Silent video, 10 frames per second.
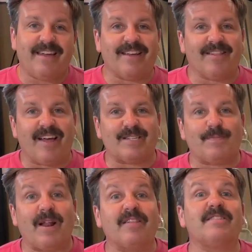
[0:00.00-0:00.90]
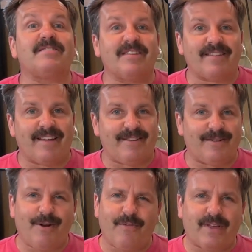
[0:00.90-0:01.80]
And last but not least, hit that
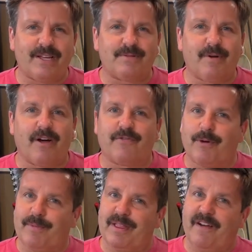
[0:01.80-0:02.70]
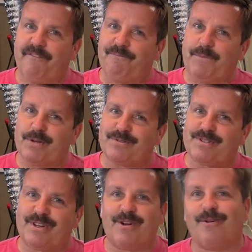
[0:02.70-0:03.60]
notification bell if you want to be the
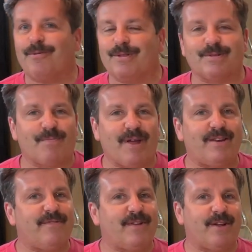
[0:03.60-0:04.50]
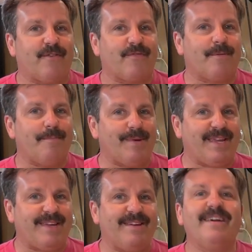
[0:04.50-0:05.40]
first to know when there's a brand new video from
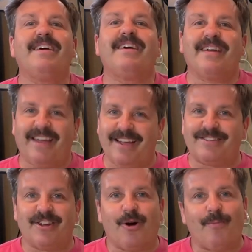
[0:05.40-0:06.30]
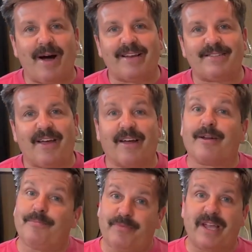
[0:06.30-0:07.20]
me. HL Mod Tech.
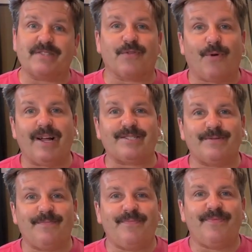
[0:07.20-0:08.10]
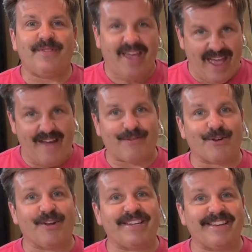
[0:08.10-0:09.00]
Thanks for watching. Have a
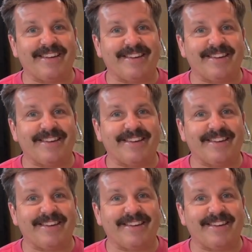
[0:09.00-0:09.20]
great day.